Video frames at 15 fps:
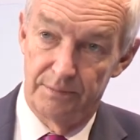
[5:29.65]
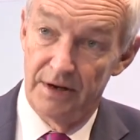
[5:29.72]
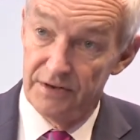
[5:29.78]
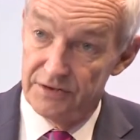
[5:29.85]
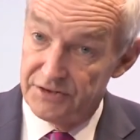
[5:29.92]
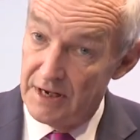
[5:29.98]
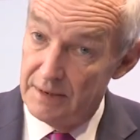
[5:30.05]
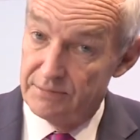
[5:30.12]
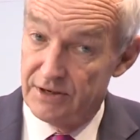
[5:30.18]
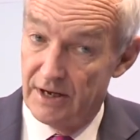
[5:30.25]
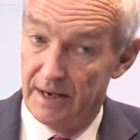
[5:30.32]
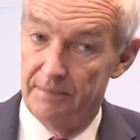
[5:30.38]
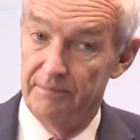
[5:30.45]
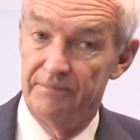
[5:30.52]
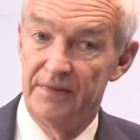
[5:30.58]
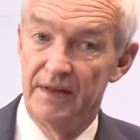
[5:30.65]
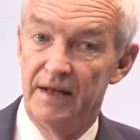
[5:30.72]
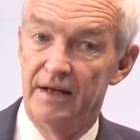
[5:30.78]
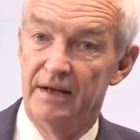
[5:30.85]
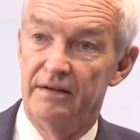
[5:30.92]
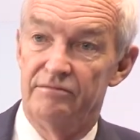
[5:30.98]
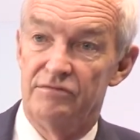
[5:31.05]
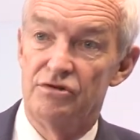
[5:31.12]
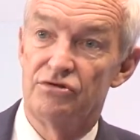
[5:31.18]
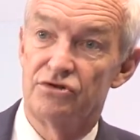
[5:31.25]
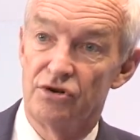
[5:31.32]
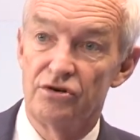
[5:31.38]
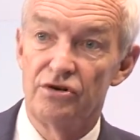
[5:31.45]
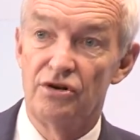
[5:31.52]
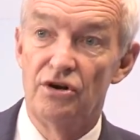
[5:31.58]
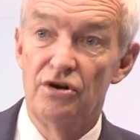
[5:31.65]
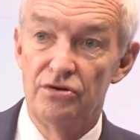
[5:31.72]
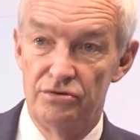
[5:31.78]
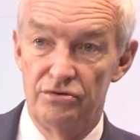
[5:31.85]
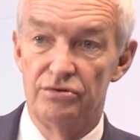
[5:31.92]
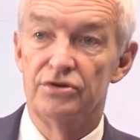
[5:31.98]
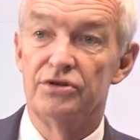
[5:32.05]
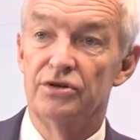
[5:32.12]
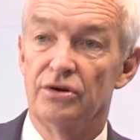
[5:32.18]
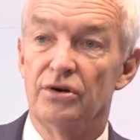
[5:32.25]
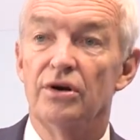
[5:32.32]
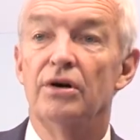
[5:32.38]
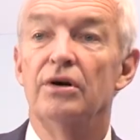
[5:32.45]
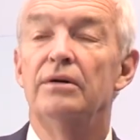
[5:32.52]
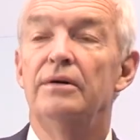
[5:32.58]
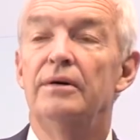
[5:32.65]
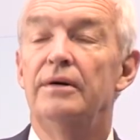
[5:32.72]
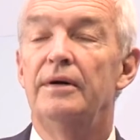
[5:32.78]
But at the same time, you shouldn't lose your